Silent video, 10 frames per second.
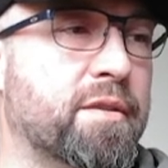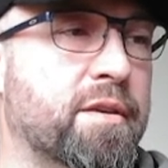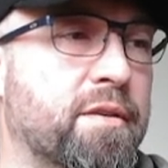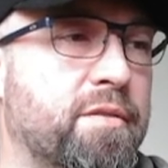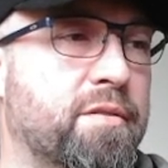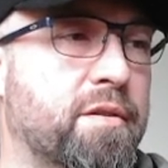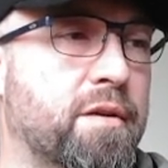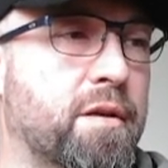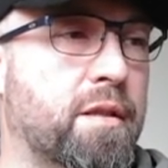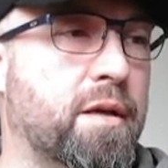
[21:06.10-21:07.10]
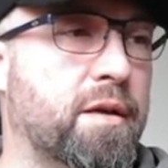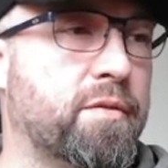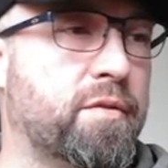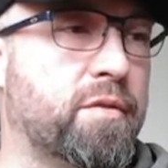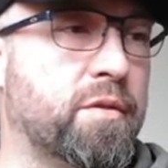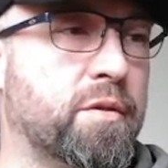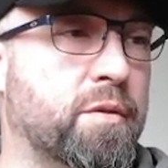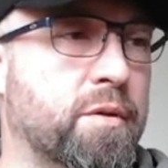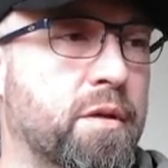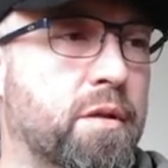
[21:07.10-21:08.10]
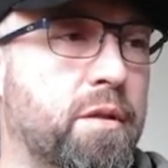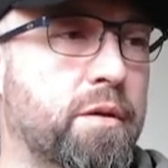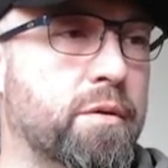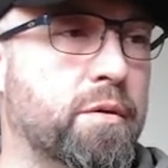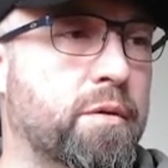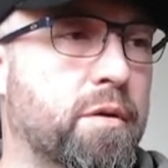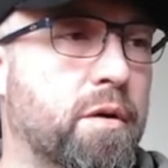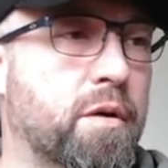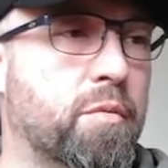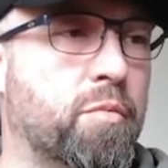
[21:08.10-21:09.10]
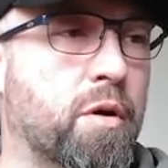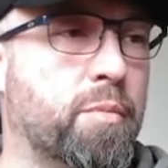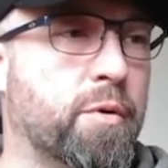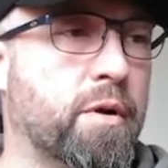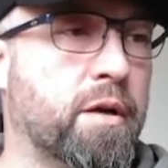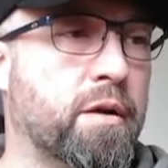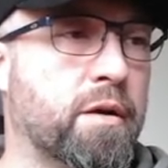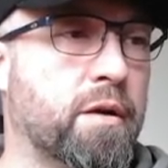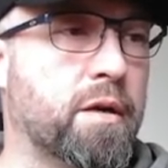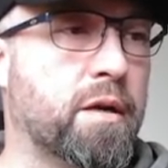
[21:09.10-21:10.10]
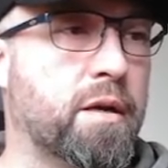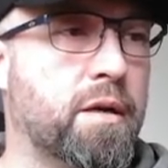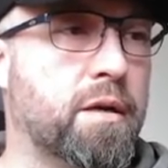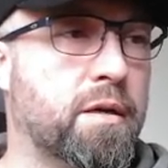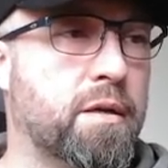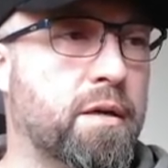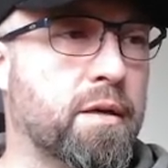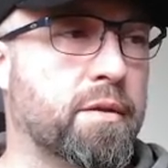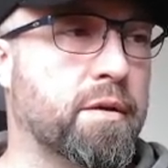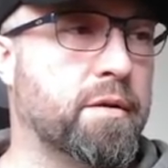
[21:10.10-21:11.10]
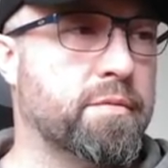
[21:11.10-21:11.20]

this class to include proper error handling.